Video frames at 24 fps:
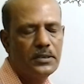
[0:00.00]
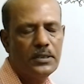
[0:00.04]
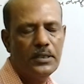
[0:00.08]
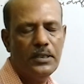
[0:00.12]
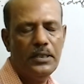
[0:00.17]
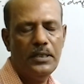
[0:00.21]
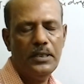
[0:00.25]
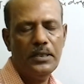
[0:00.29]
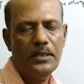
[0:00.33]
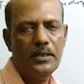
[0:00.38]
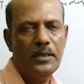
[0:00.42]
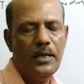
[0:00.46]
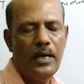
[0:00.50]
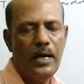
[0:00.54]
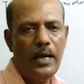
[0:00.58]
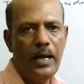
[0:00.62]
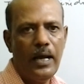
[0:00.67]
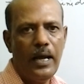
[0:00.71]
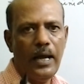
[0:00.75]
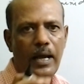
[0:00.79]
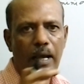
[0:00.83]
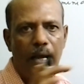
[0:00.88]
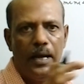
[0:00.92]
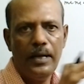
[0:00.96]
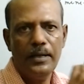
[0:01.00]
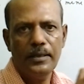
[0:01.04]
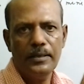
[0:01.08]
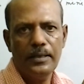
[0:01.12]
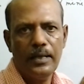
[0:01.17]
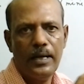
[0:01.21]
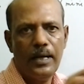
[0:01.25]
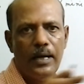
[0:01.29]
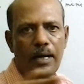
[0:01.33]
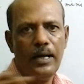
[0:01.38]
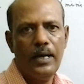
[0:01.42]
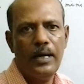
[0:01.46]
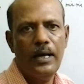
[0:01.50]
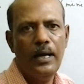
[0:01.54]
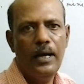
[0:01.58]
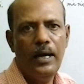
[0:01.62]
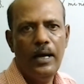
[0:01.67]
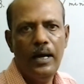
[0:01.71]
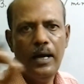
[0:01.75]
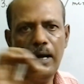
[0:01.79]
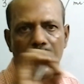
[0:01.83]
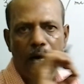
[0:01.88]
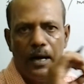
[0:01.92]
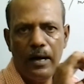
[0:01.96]
sheet and the
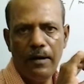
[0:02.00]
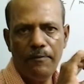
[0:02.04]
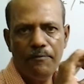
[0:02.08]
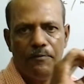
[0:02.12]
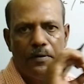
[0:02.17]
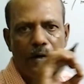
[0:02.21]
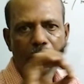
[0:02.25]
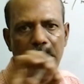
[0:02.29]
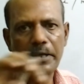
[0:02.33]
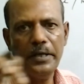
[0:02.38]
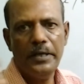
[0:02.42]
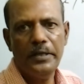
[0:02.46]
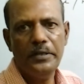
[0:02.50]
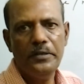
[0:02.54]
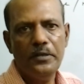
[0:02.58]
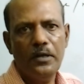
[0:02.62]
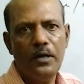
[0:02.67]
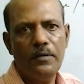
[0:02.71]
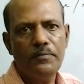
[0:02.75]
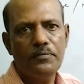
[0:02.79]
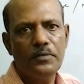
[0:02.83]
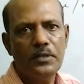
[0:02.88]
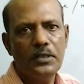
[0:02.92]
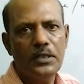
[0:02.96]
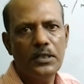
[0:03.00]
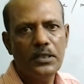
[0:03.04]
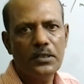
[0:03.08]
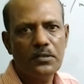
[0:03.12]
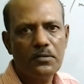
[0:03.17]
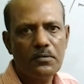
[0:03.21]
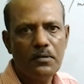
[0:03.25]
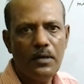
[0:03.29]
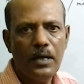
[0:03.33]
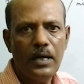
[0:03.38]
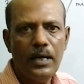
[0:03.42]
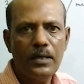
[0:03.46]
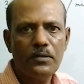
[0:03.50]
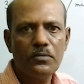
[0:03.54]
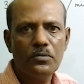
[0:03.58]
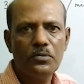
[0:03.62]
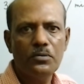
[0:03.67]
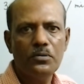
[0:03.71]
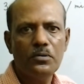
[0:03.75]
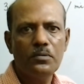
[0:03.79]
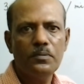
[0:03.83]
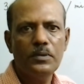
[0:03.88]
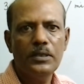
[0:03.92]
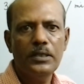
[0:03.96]
upper edge of T-square
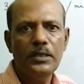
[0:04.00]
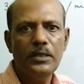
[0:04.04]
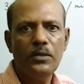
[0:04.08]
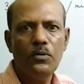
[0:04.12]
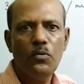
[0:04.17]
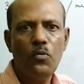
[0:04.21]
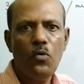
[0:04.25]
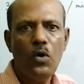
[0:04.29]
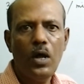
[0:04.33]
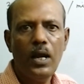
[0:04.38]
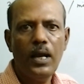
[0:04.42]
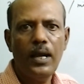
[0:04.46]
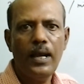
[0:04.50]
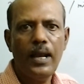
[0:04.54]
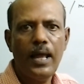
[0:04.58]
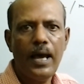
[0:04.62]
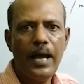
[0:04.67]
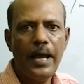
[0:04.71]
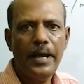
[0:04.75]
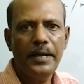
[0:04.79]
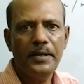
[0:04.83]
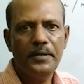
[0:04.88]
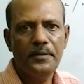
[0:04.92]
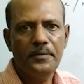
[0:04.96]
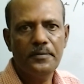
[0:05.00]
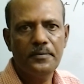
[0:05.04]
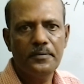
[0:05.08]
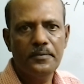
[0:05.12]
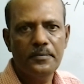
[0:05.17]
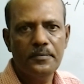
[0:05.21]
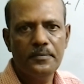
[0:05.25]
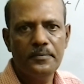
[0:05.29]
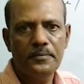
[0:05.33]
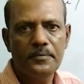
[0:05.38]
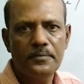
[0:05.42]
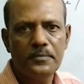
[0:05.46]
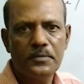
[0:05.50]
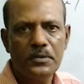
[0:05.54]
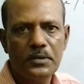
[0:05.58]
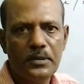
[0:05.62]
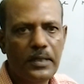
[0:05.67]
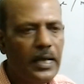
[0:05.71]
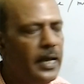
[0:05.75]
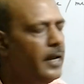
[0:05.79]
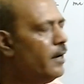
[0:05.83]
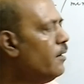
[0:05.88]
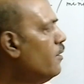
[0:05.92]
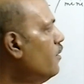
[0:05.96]
should be in one line.
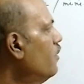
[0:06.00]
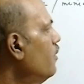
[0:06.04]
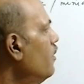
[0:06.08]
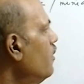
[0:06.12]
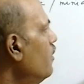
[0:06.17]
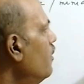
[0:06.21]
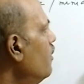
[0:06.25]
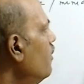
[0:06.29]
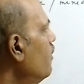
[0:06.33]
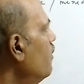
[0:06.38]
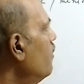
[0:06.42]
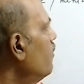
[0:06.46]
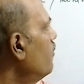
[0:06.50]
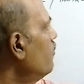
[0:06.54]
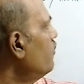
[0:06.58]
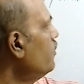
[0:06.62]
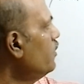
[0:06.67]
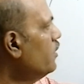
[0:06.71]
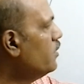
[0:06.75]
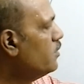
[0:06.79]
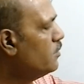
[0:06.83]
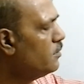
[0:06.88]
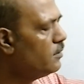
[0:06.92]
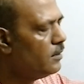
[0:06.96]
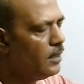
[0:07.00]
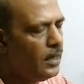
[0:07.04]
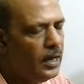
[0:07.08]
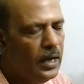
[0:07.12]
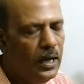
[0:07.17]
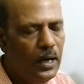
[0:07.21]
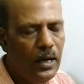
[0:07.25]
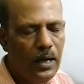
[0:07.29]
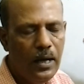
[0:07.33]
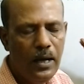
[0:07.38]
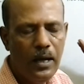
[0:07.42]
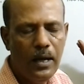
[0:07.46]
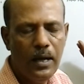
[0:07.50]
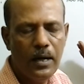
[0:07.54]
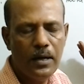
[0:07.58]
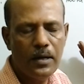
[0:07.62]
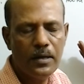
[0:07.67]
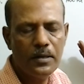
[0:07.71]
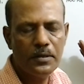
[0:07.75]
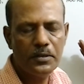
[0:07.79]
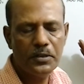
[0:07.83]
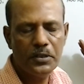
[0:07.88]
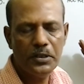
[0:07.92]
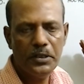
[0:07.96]
Then fix the
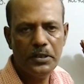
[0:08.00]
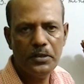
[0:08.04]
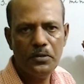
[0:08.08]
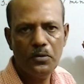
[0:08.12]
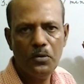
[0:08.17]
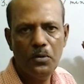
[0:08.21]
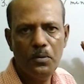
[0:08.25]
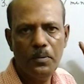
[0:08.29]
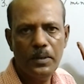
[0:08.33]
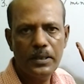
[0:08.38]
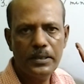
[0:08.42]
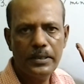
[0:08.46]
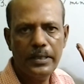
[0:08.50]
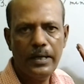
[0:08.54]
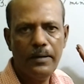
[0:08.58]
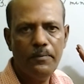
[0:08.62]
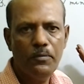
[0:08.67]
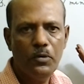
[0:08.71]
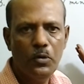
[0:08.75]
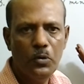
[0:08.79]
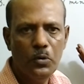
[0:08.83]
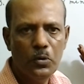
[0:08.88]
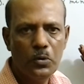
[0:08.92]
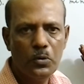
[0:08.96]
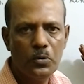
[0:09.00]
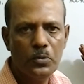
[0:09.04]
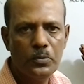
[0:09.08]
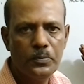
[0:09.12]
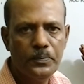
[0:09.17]
sheet over the board.